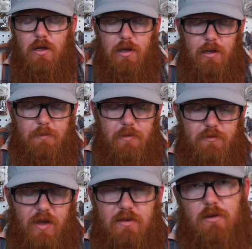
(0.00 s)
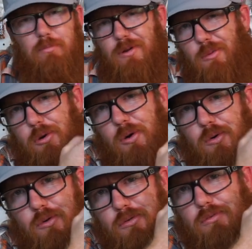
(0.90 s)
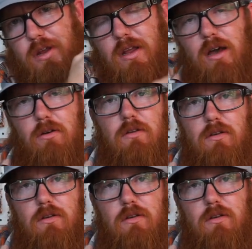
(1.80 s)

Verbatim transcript: Um, in fact, I'll put a poll right now.